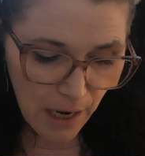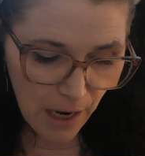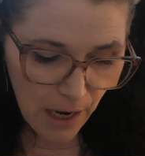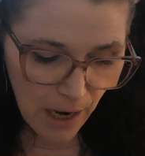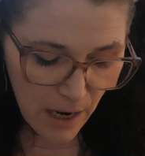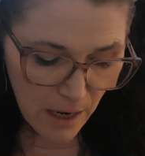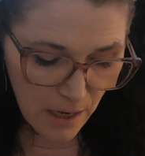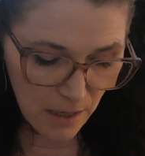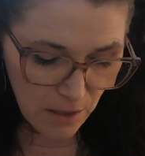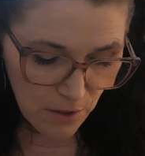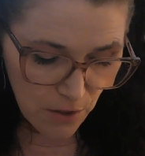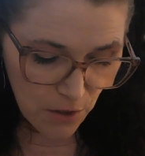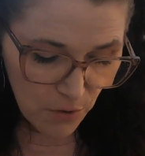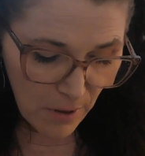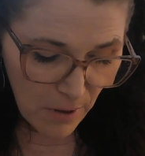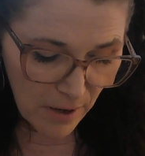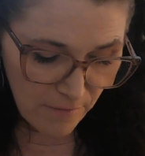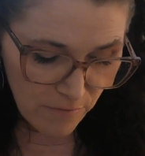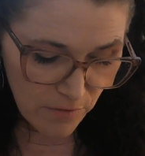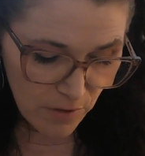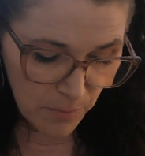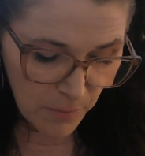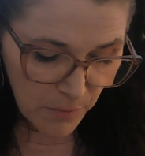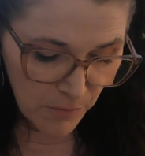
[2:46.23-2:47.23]
Uh, you
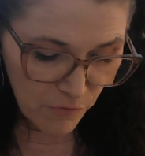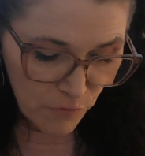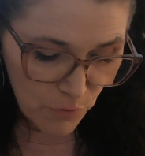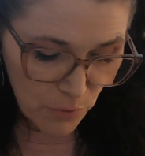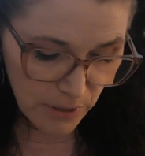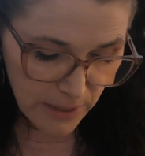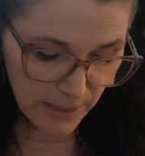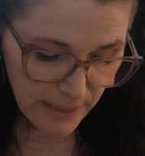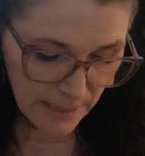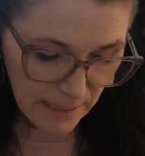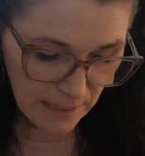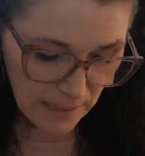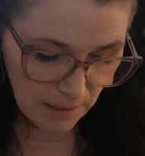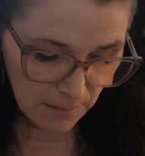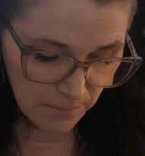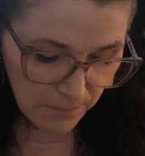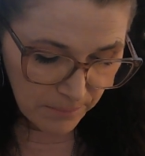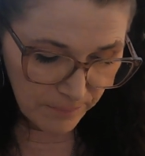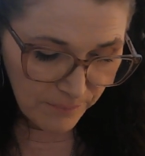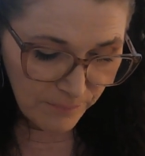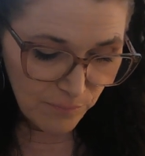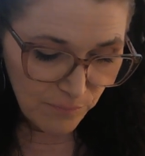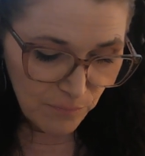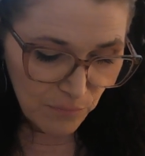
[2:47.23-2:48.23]
have number 14,
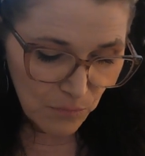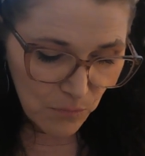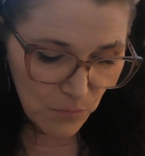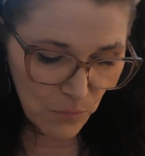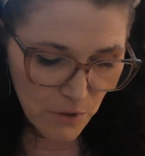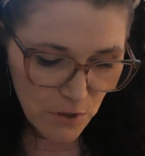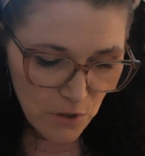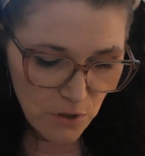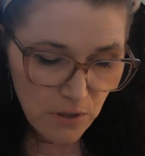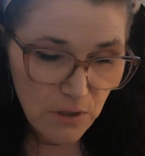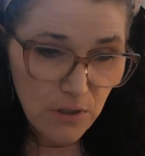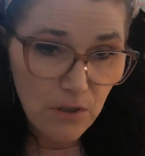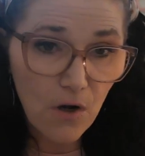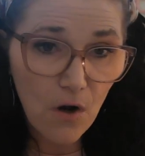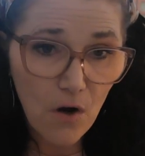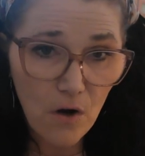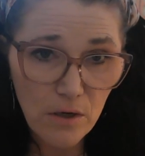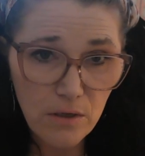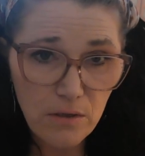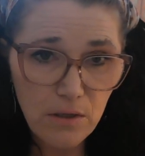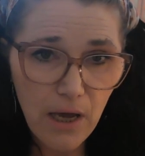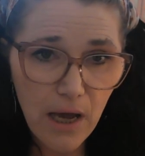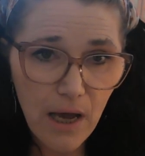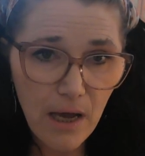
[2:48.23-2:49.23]
which is the
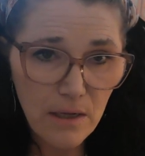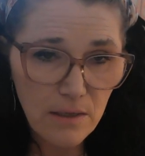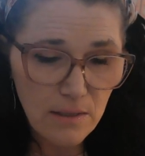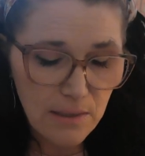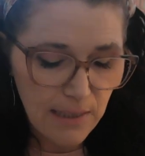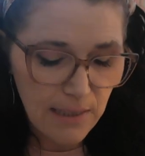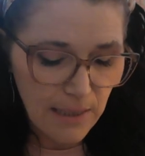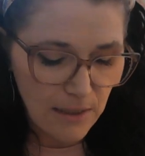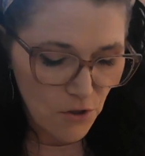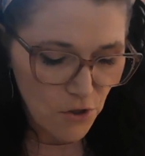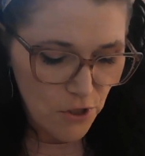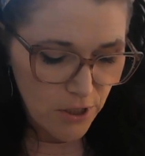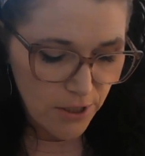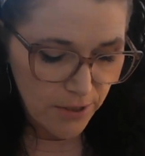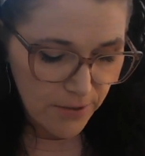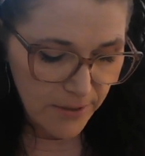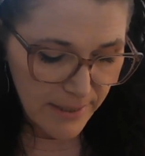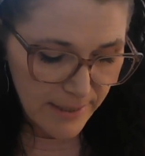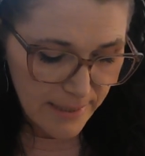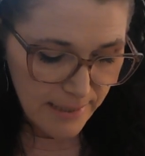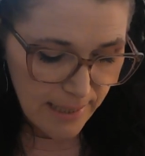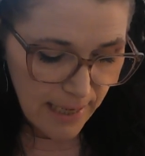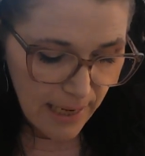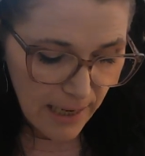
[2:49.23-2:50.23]
card that
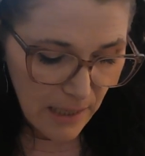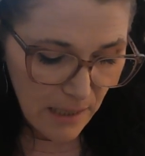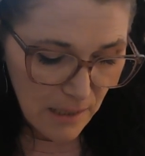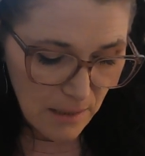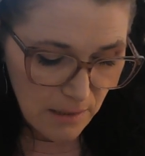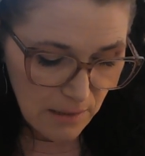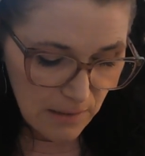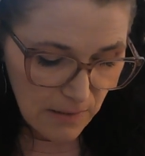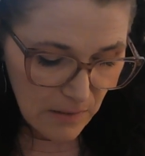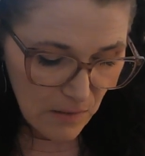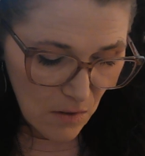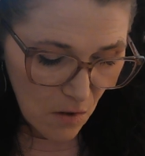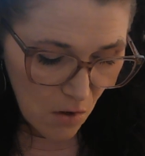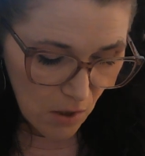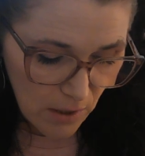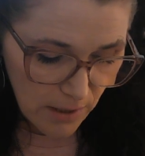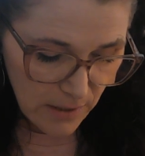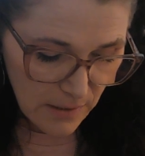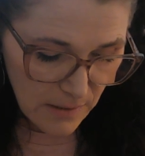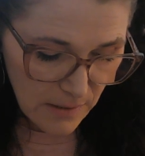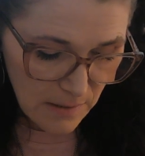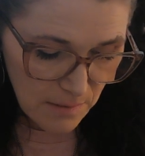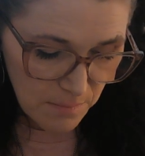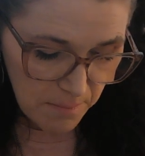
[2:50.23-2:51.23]
Sagittarius had as
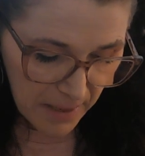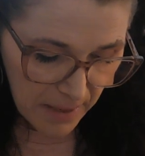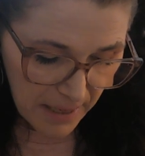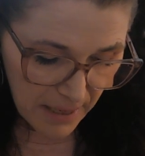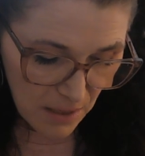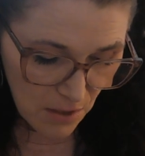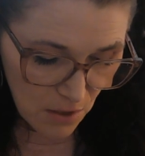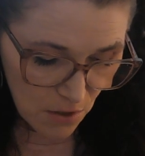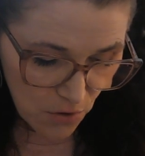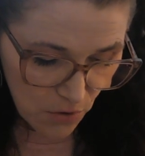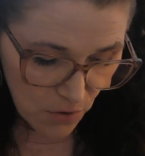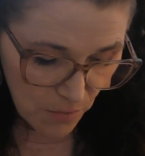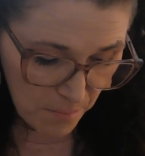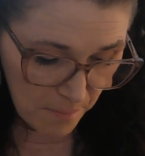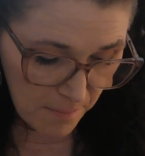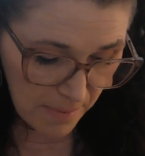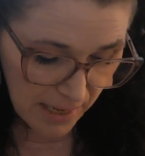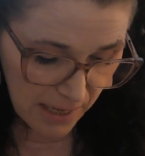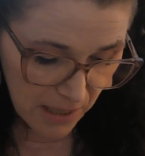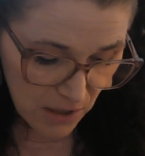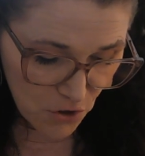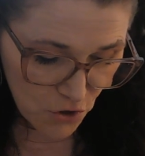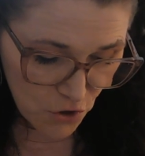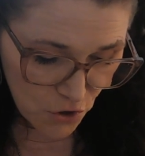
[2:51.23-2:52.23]
goddess, may,
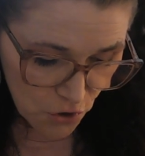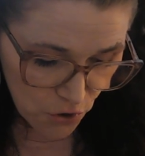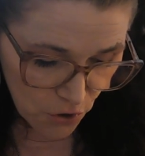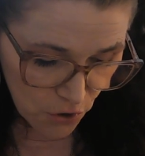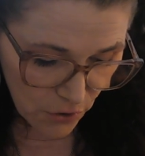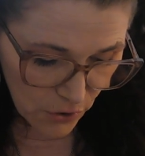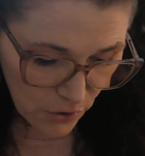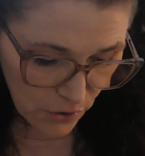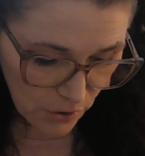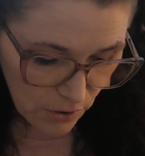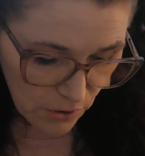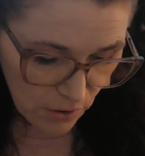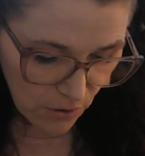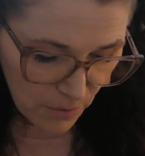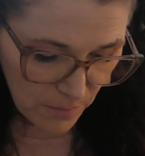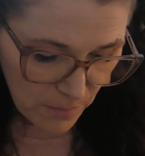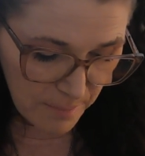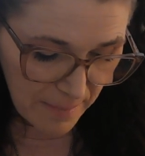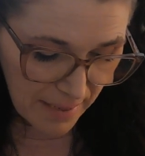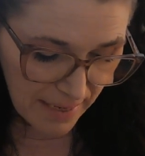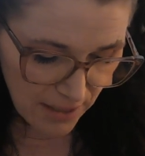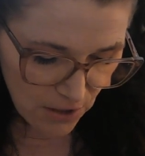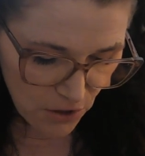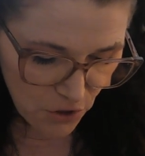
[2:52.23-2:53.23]
may sure or
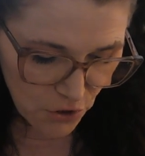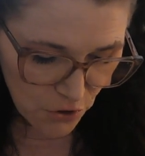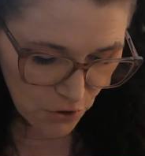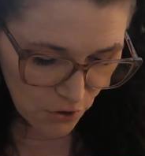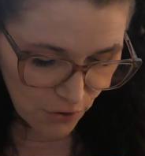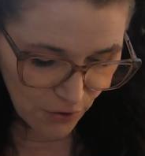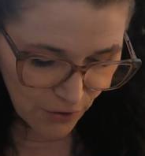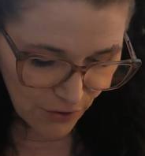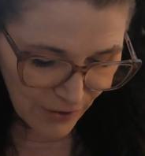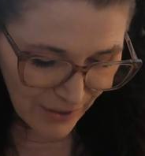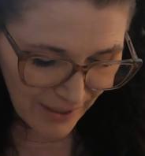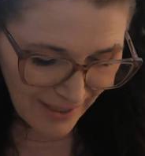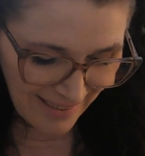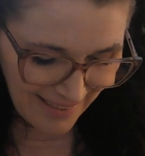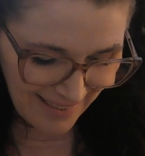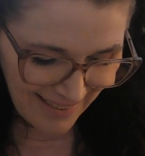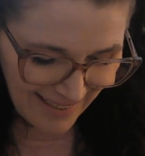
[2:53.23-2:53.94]
make sure